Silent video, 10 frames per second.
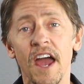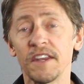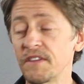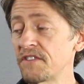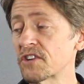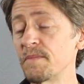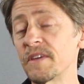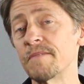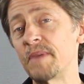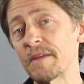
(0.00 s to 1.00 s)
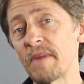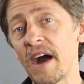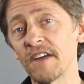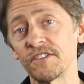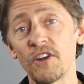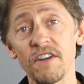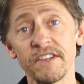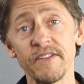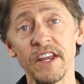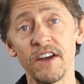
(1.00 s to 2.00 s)
Now these are going to be the big box Atari
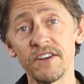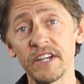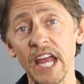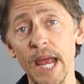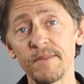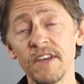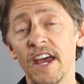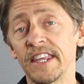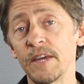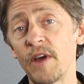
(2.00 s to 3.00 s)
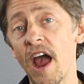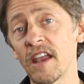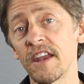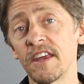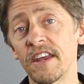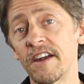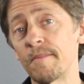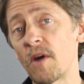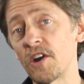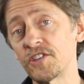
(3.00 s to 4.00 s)
7800 games that we highlighted in our
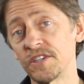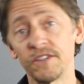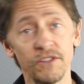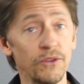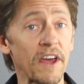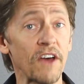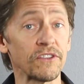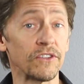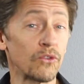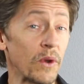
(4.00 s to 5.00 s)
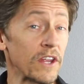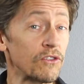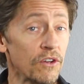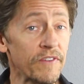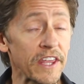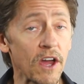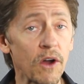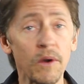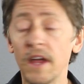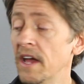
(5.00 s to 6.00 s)
March 2022
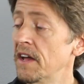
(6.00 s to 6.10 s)
video.